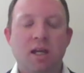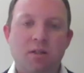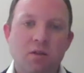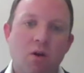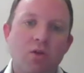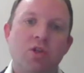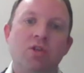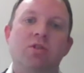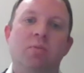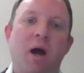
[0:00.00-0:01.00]
It's not
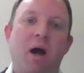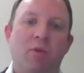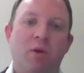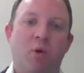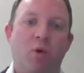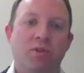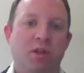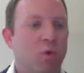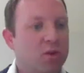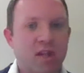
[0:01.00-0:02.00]
just about
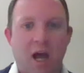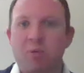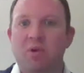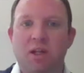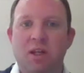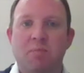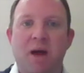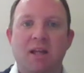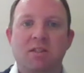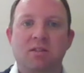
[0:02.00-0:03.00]
reporting what's happened in the
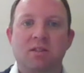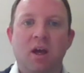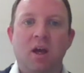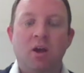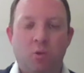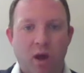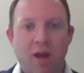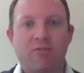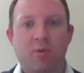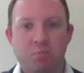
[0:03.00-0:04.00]
past,
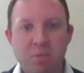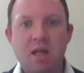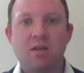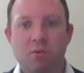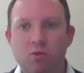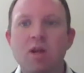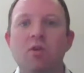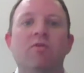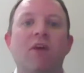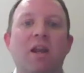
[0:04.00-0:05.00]
where for me the
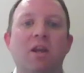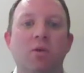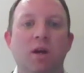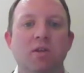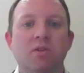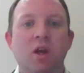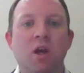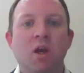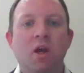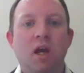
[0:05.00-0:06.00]
real value
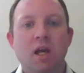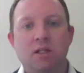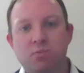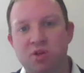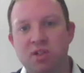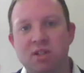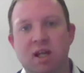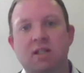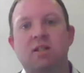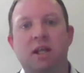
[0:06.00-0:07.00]
is
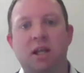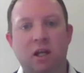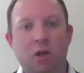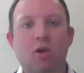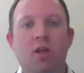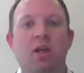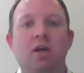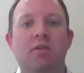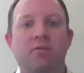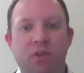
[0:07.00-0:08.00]
predicting and
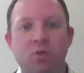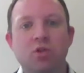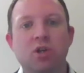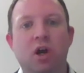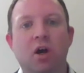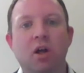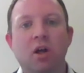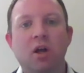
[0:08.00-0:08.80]
looking at the future.